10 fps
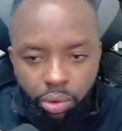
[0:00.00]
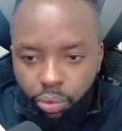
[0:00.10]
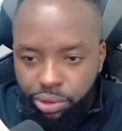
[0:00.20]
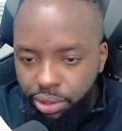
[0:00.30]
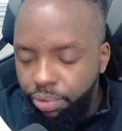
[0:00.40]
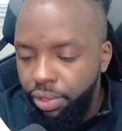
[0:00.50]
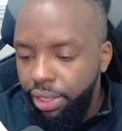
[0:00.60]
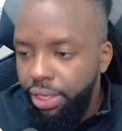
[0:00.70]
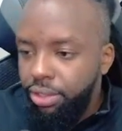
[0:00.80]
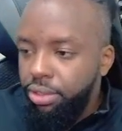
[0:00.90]
What's up,
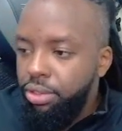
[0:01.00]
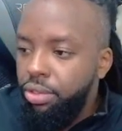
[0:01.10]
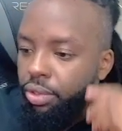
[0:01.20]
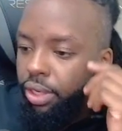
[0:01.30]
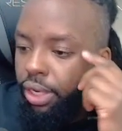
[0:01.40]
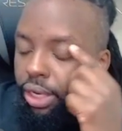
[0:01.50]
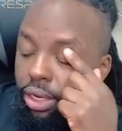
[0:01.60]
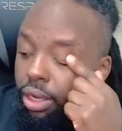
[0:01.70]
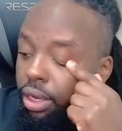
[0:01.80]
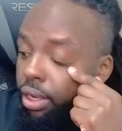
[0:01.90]
traders?
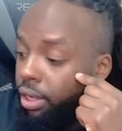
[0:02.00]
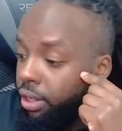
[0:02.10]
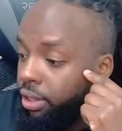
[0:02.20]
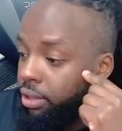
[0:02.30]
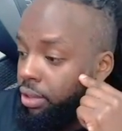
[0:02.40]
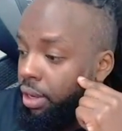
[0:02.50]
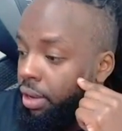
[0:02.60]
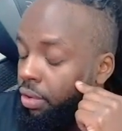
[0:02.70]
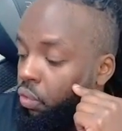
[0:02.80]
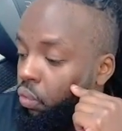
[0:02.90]
Today is
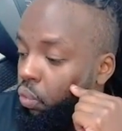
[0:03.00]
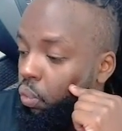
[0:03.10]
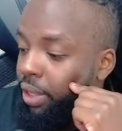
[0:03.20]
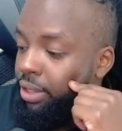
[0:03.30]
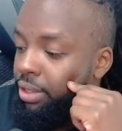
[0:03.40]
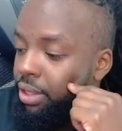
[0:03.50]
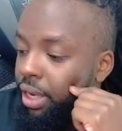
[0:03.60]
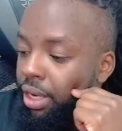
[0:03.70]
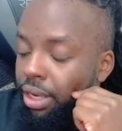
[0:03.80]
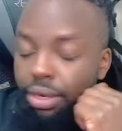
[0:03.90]

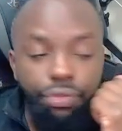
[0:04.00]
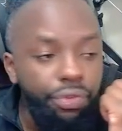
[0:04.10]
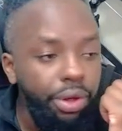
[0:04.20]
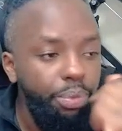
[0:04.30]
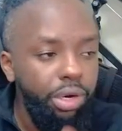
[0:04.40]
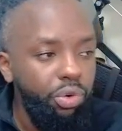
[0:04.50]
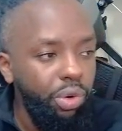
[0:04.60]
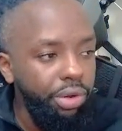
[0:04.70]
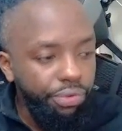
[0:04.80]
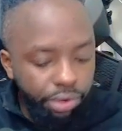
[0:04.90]
Wednesday, February
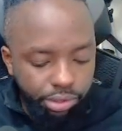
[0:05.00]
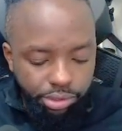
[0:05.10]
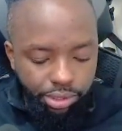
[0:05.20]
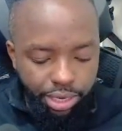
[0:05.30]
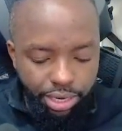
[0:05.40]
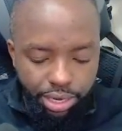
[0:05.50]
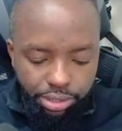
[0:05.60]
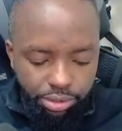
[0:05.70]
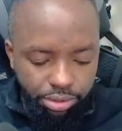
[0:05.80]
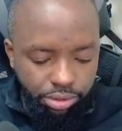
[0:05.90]
21st, and
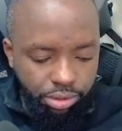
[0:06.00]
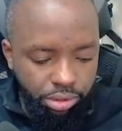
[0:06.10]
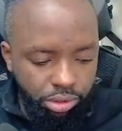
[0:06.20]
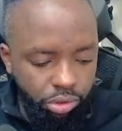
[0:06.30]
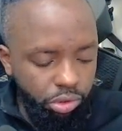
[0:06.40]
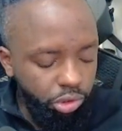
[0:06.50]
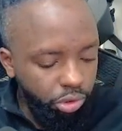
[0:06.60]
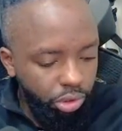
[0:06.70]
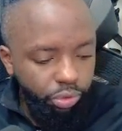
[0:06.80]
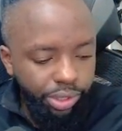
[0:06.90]
as
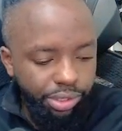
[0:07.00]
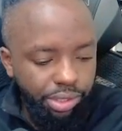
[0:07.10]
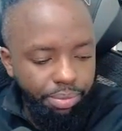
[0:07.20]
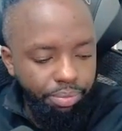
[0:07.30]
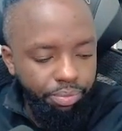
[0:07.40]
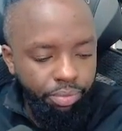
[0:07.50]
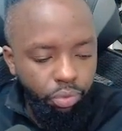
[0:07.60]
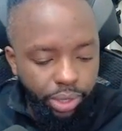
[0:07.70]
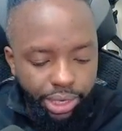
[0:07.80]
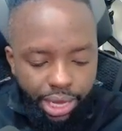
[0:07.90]
usual, doing some
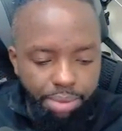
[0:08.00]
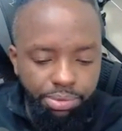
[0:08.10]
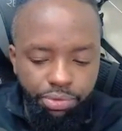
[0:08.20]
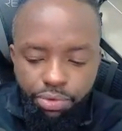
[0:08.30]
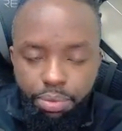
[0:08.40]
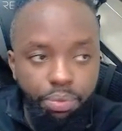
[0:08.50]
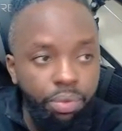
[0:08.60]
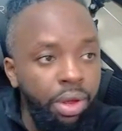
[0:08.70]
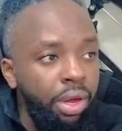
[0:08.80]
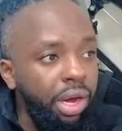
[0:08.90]
recaps
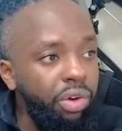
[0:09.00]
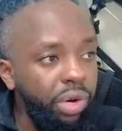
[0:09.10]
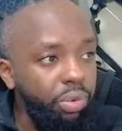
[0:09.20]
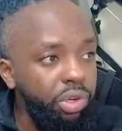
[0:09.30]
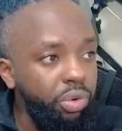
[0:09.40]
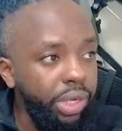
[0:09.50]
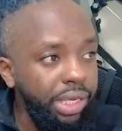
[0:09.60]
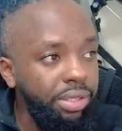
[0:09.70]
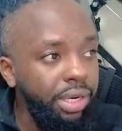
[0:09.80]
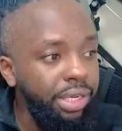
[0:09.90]
from a trade we took
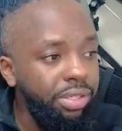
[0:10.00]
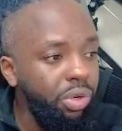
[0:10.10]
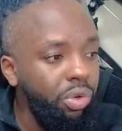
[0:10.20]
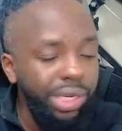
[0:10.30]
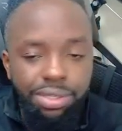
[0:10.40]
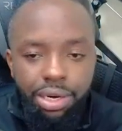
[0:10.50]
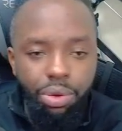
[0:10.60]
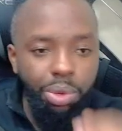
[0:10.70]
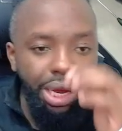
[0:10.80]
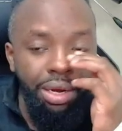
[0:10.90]
yesterday. So
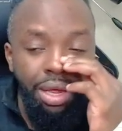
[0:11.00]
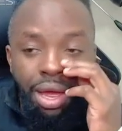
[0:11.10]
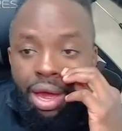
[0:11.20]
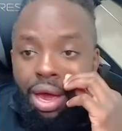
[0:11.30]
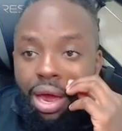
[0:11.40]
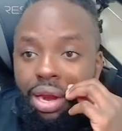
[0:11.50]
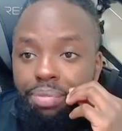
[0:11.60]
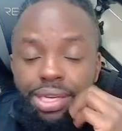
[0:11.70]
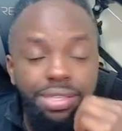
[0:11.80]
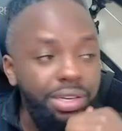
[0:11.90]
yesterday we had an
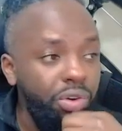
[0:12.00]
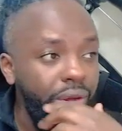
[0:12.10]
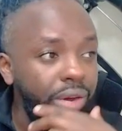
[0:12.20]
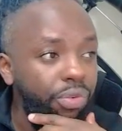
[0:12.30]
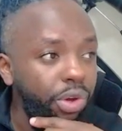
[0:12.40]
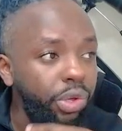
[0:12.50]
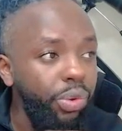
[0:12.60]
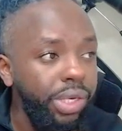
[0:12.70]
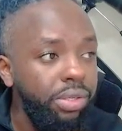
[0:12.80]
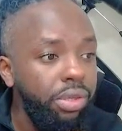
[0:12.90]
amazing trade for
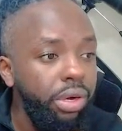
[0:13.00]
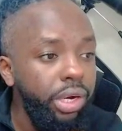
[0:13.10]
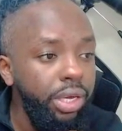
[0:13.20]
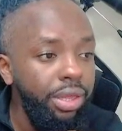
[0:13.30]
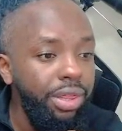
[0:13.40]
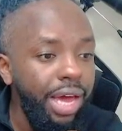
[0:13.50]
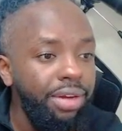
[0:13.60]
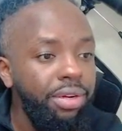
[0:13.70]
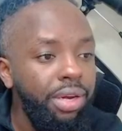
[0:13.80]
US 30 that